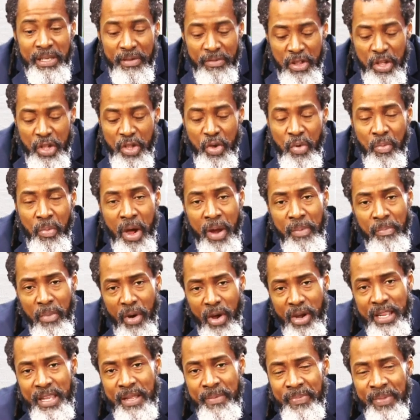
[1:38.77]
of the human
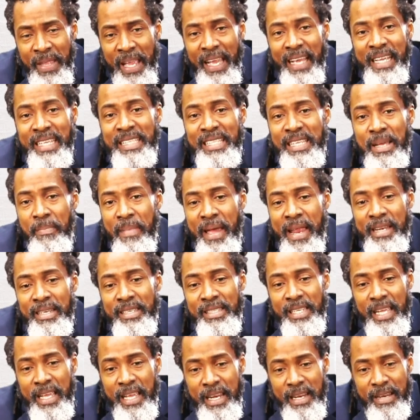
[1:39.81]
body is to
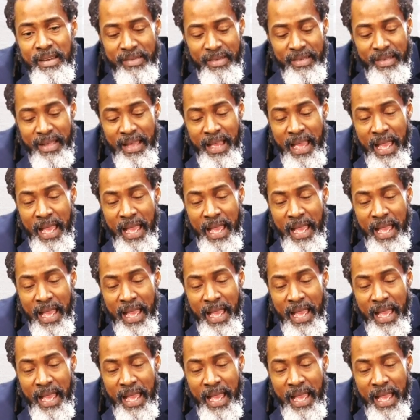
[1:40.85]
maintain